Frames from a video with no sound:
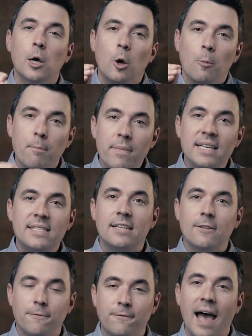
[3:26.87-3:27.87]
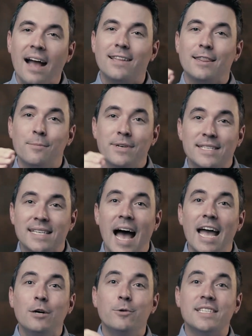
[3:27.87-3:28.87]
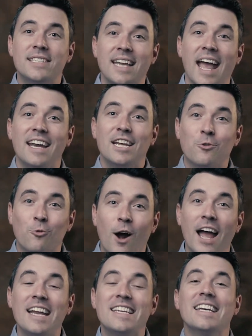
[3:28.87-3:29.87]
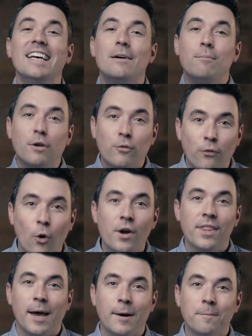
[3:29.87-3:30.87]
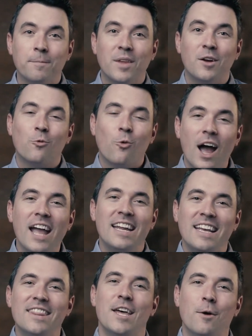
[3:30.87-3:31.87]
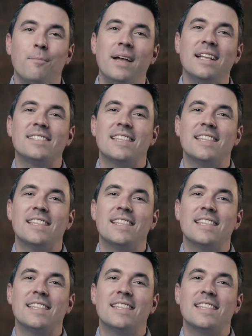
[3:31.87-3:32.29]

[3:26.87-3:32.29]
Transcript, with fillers: missed the fact that the Messiah was standing right before them, right in their midst.